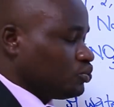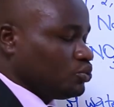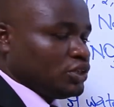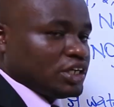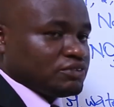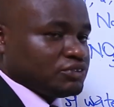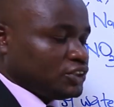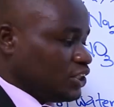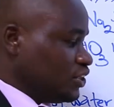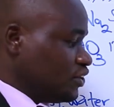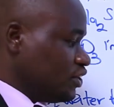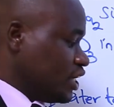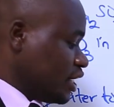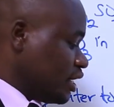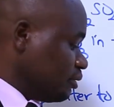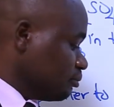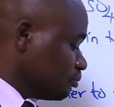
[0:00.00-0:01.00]
that we have seen
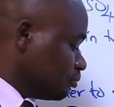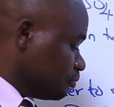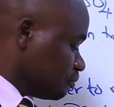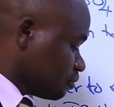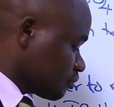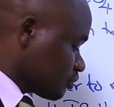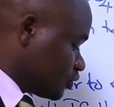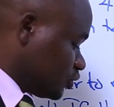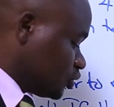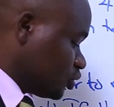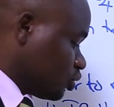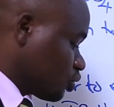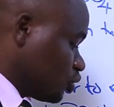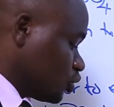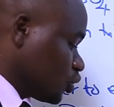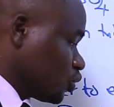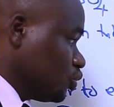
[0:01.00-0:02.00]
there. So,
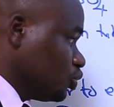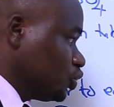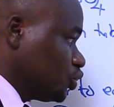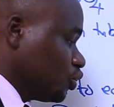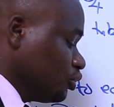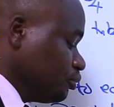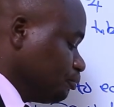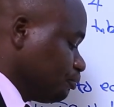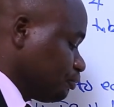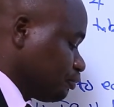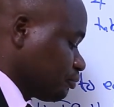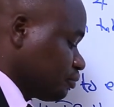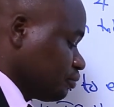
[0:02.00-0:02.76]
conclusion,